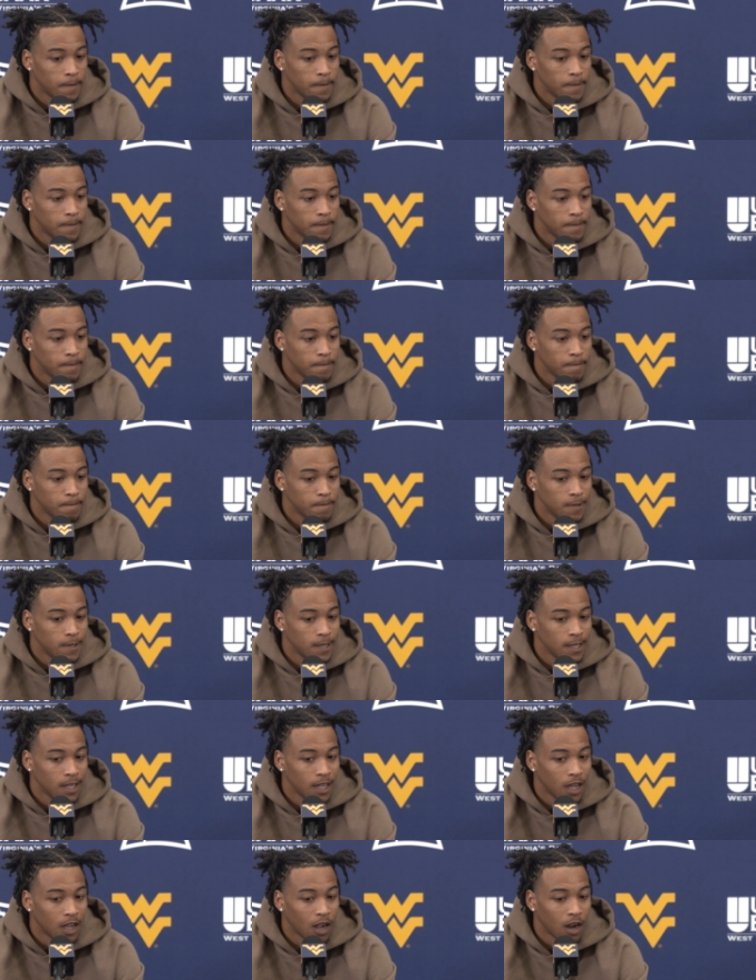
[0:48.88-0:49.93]
Um,
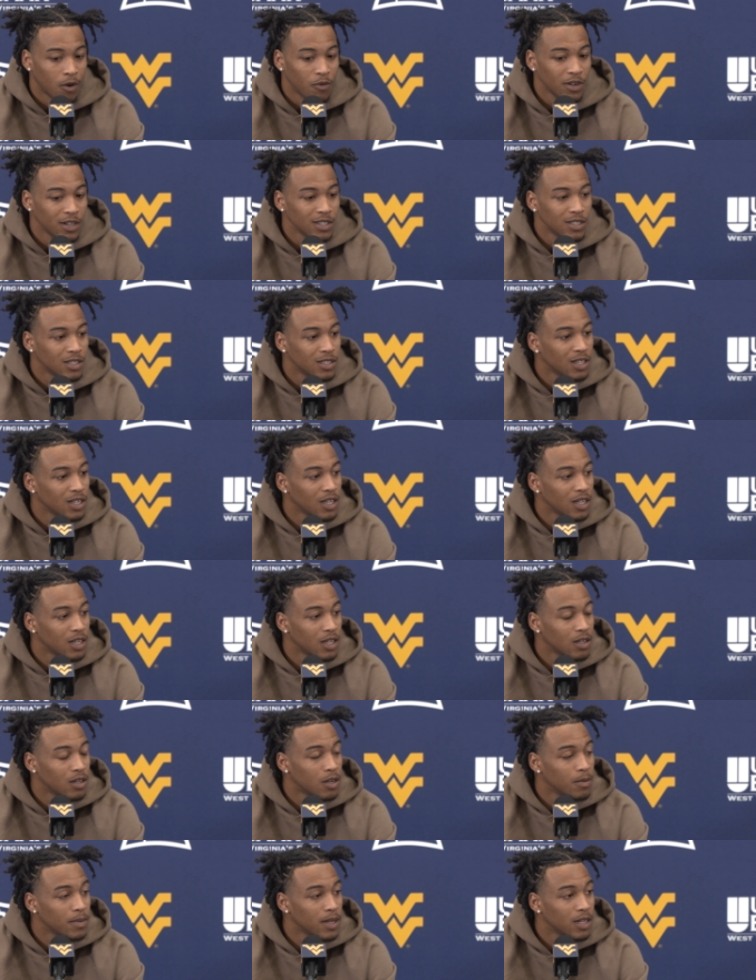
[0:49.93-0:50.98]
I really just think it,
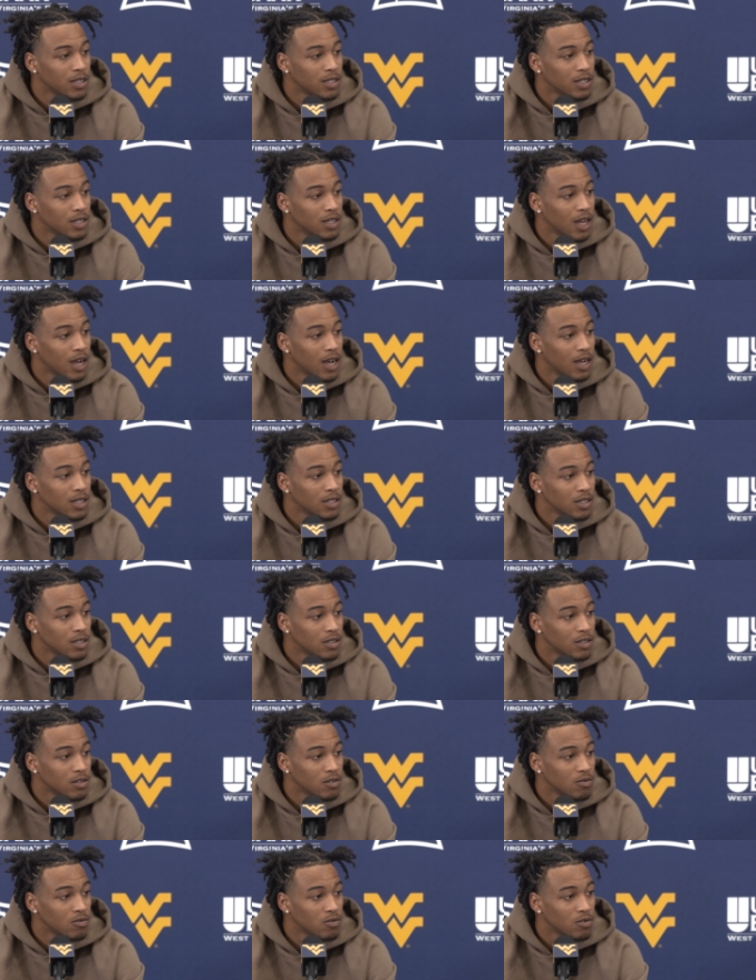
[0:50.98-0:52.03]
could come down to the guys that's
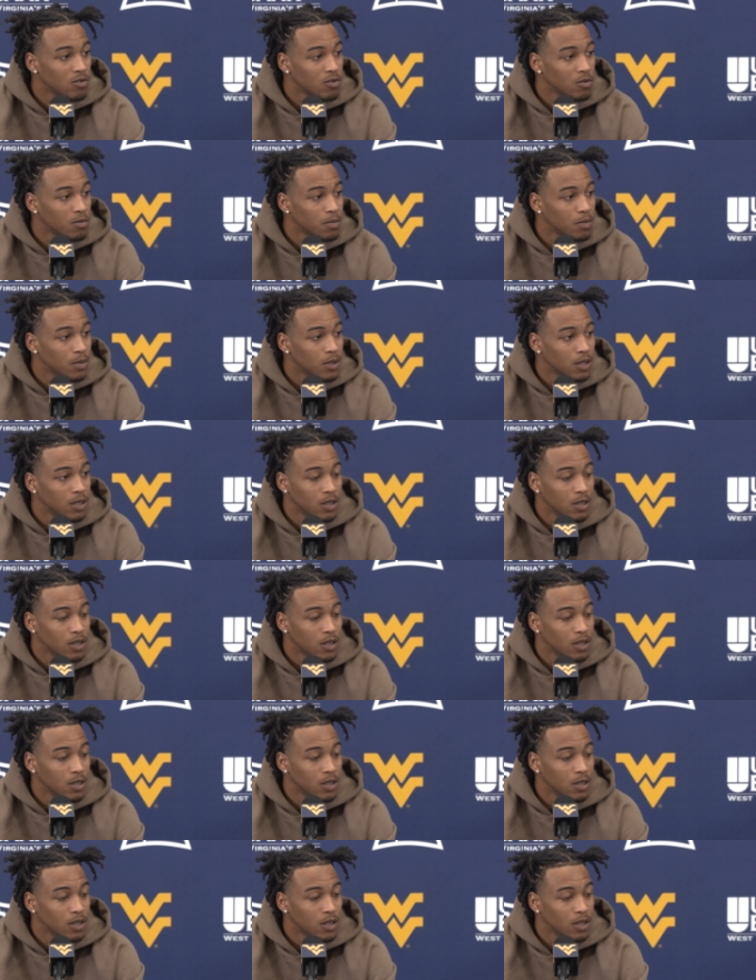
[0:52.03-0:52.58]
in the room.